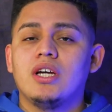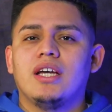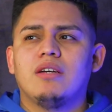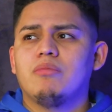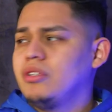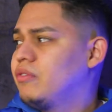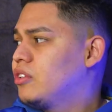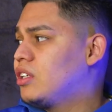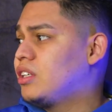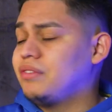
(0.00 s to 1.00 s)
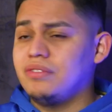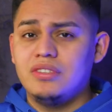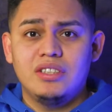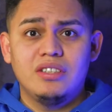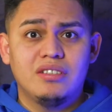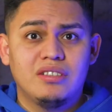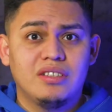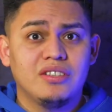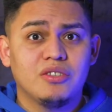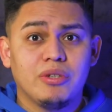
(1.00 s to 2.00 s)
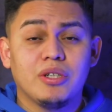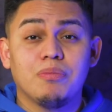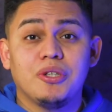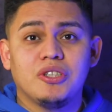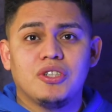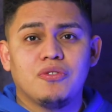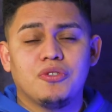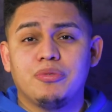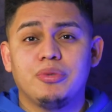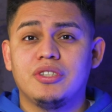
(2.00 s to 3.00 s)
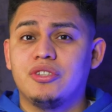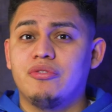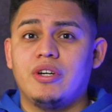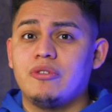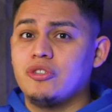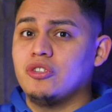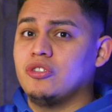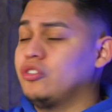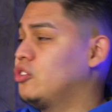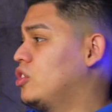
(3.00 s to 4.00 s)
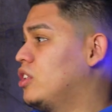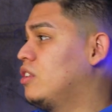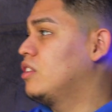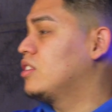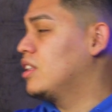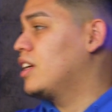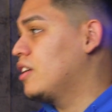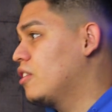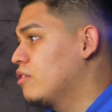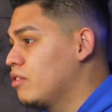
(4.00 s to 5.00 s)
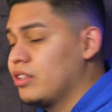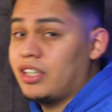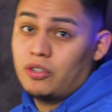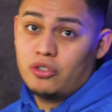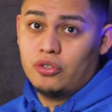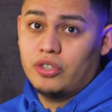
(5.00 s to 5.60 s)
And believe it or not, these things make a big difference, because if I was just to shut this light off, and I'll show you